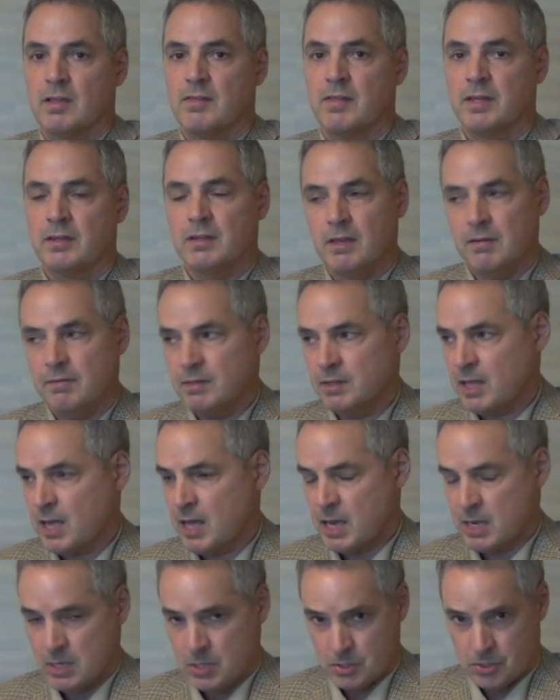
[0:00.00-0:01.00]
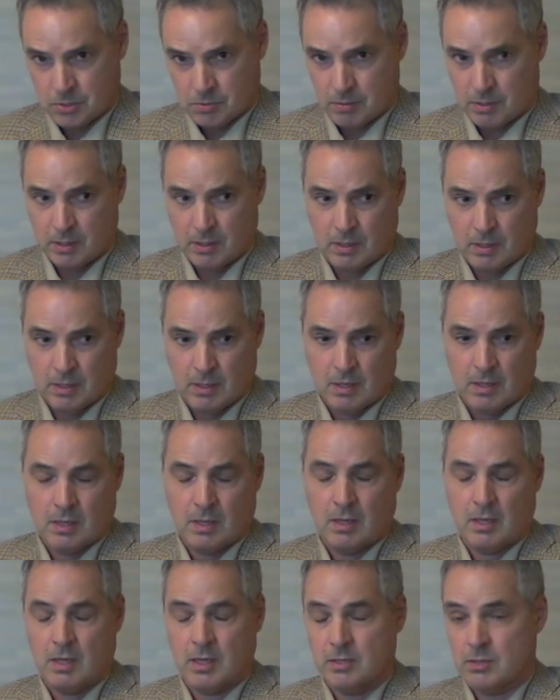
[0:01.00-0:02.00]
then given that history,
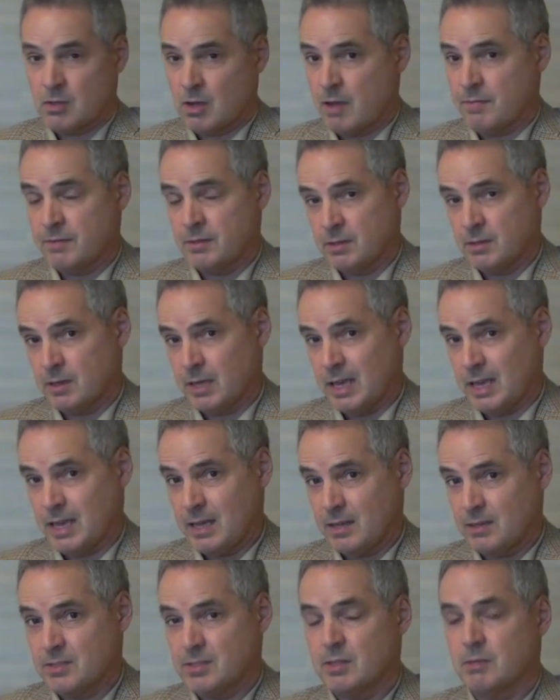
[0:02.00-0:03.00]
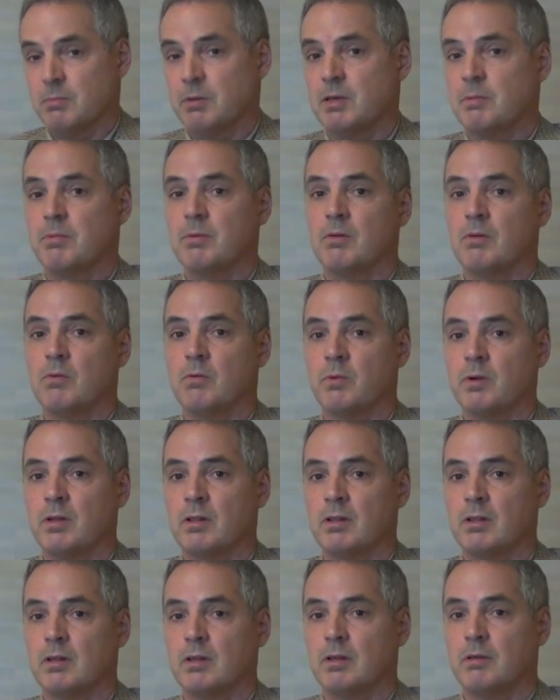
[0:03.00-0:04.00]
it's often the case that people
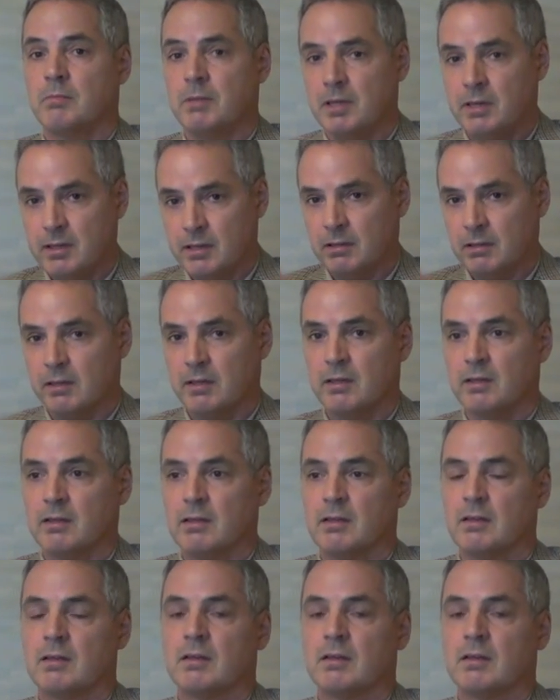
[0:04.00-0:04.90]
will immediately,